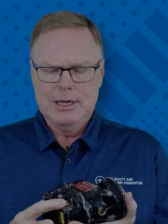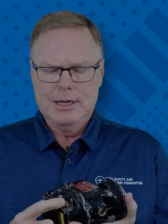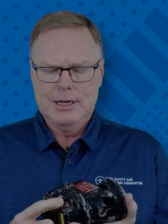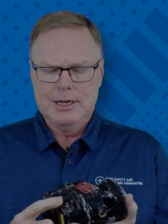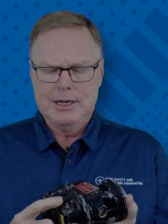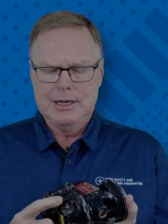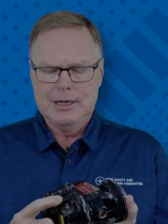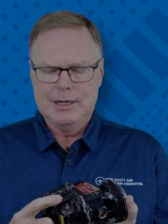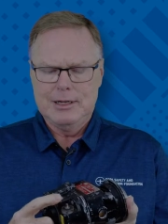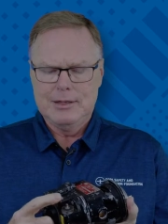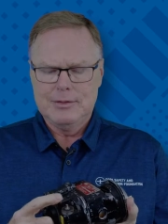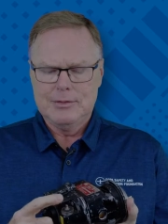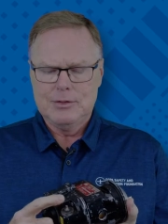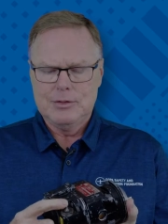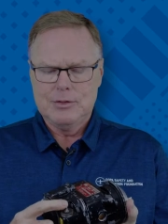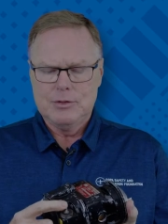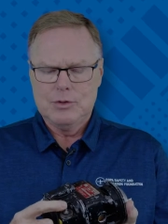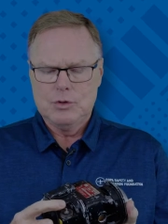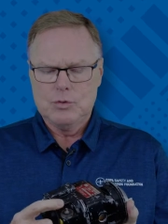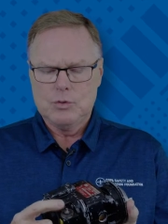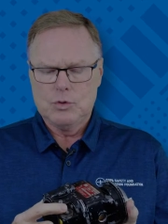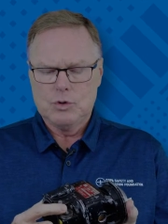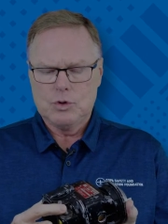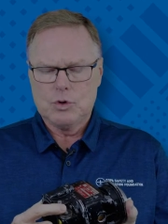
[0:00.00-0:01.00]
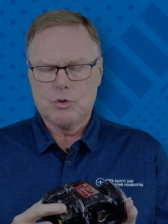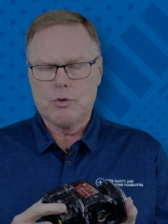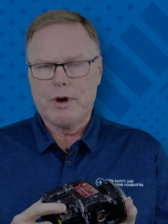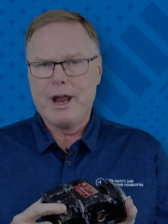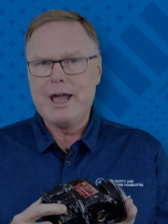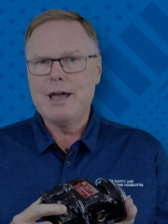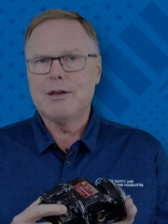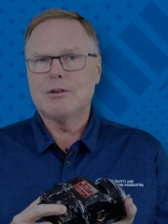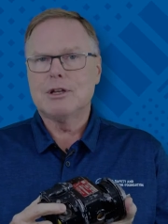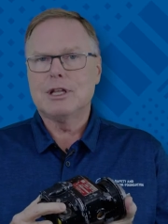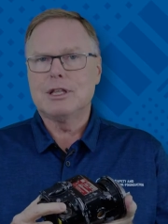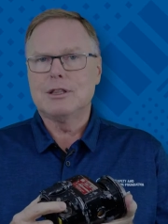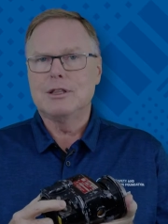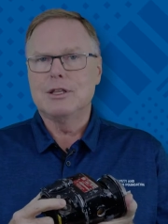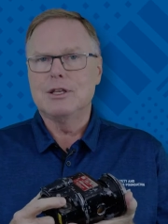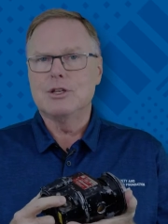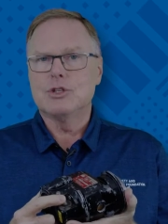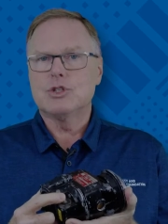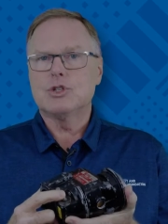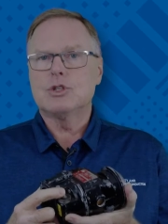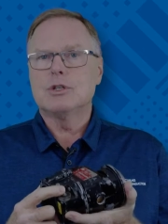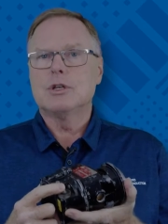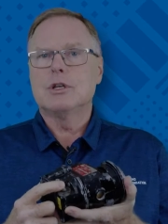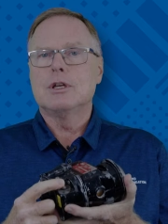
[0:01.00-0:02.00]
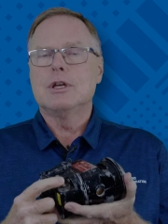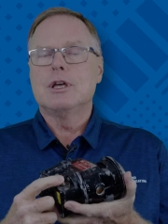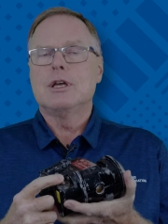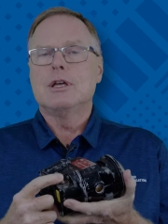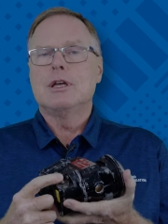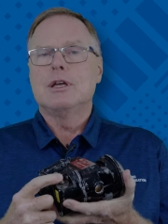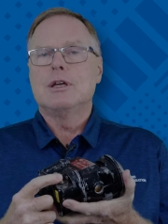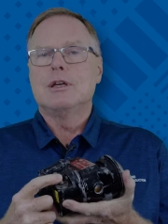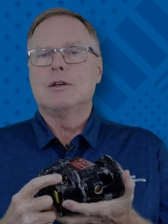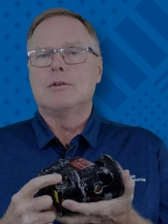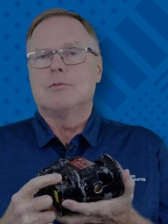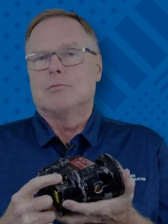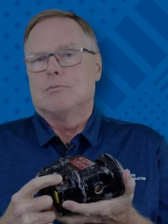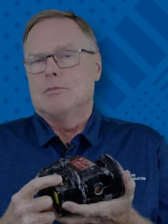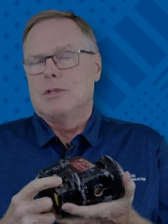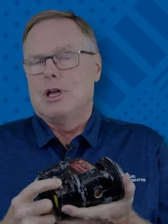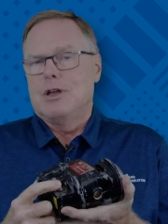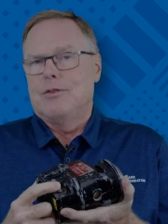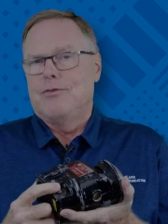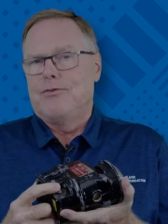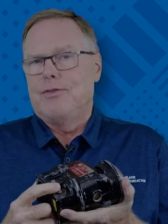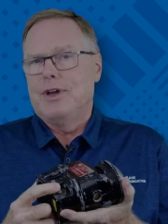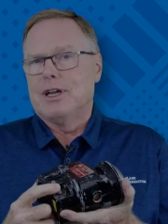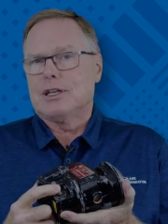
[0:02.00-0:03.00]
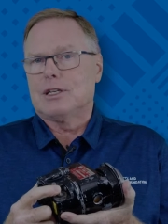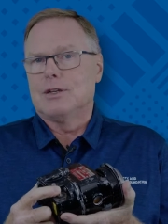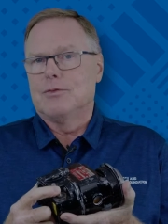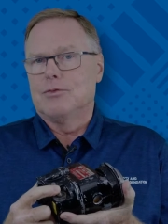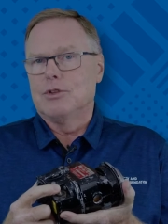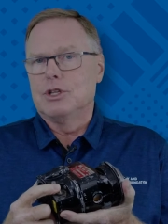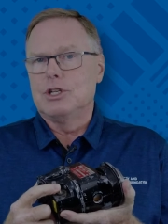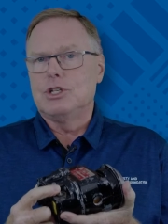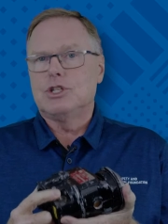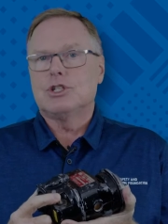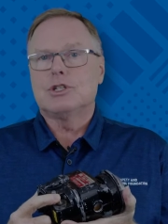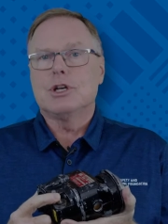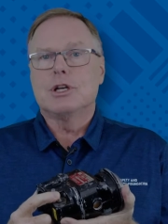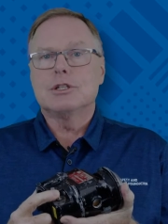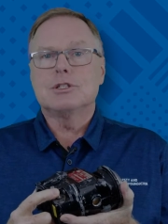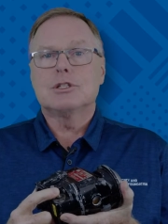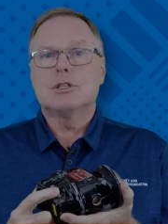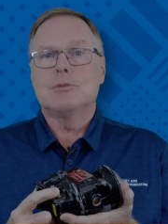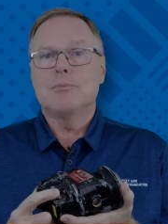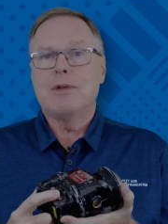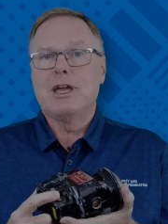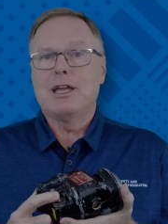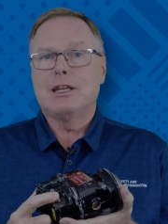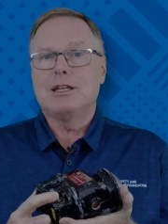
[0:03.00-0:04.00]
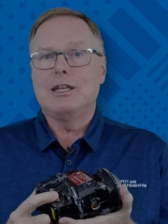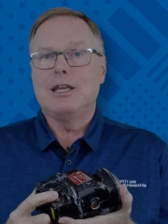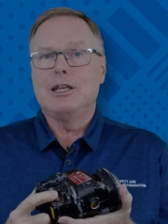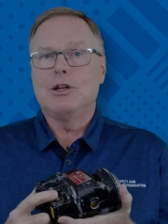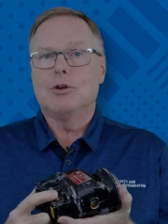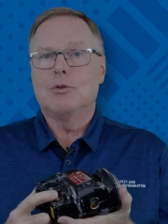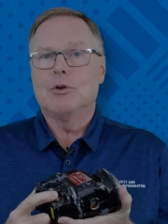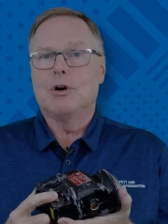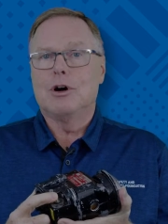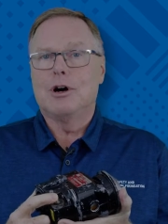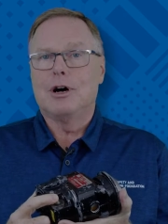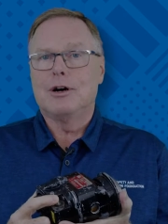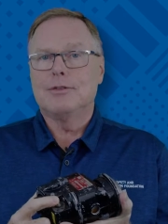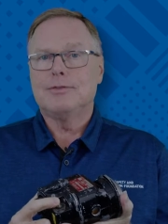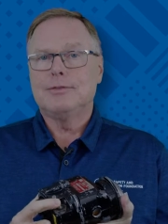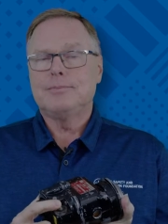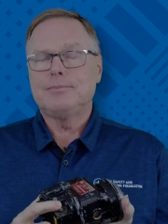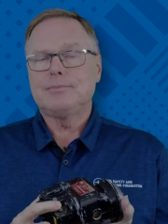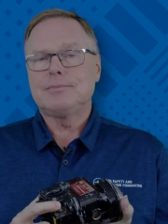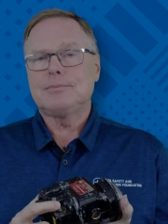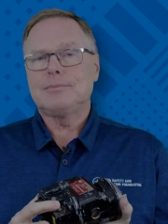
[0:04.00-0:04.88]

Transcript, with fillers: Uh, grounding this effectively shuts the magneto off.